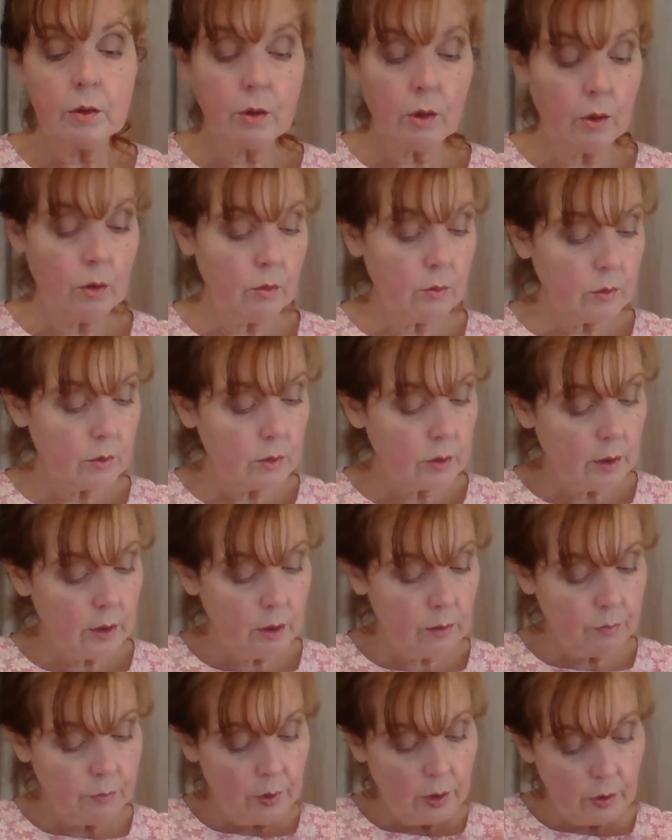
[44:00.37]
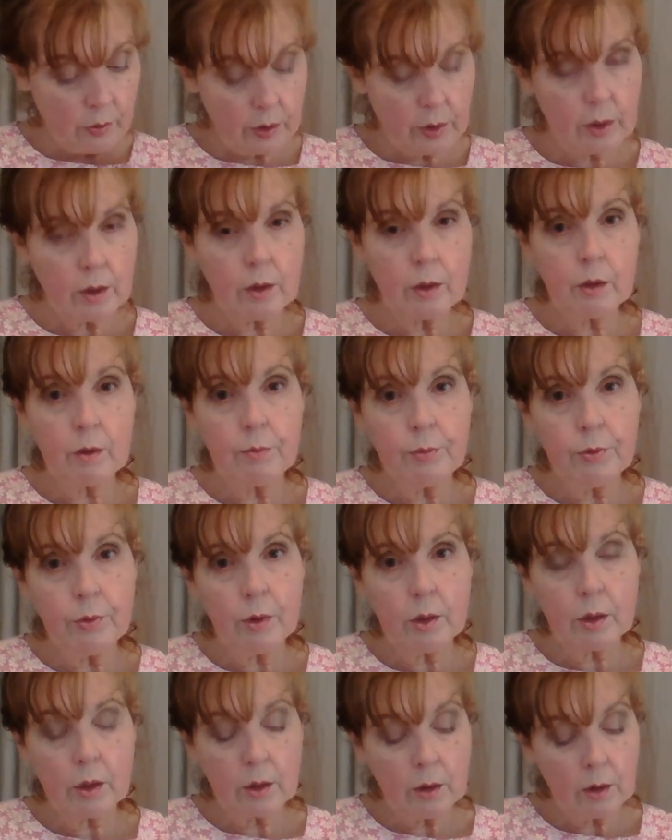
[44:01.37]
don't get buried in a
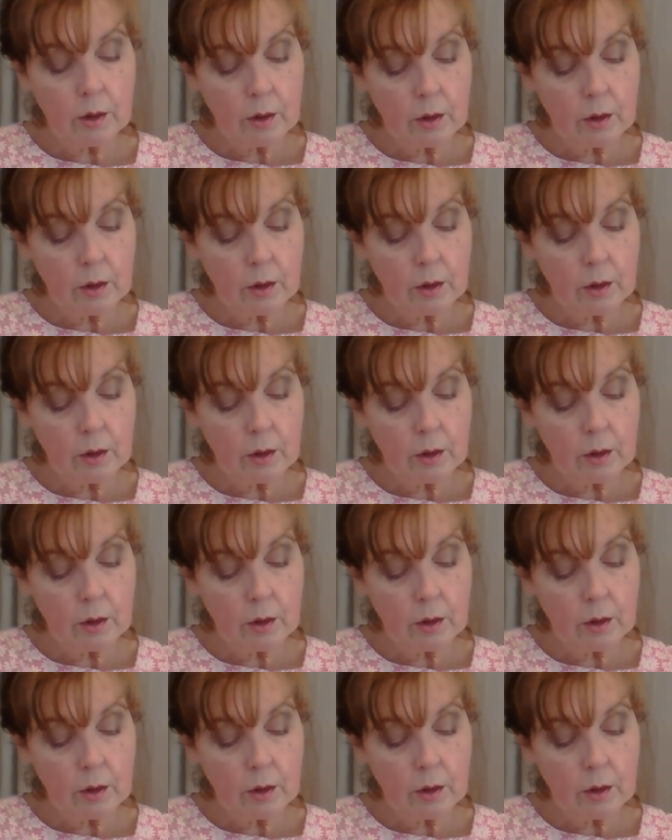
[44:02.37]
book